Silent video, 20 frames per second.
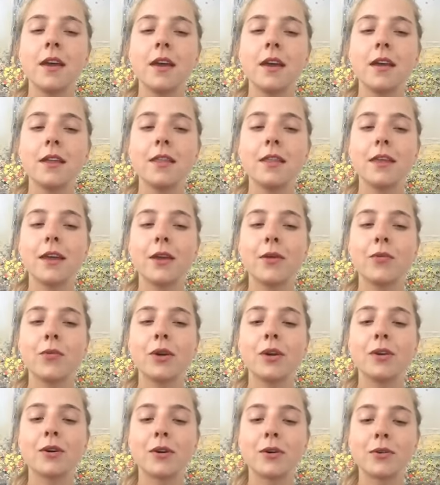And then we
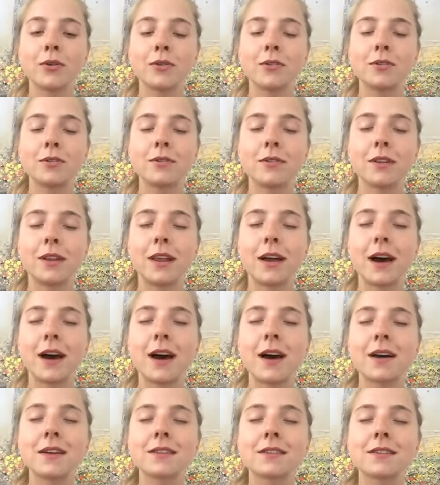go to the
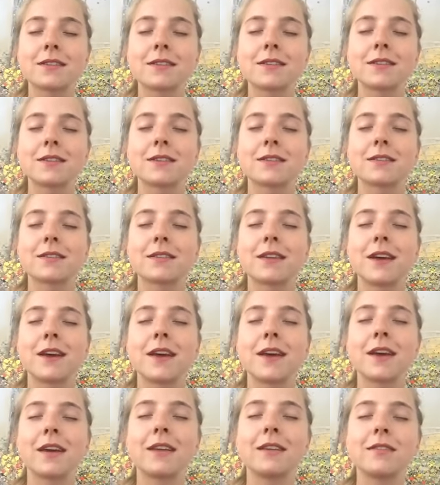last
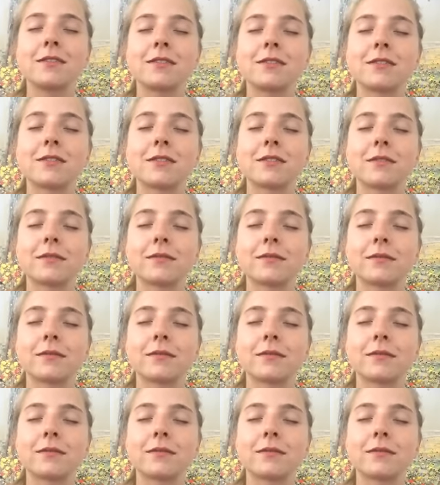stage,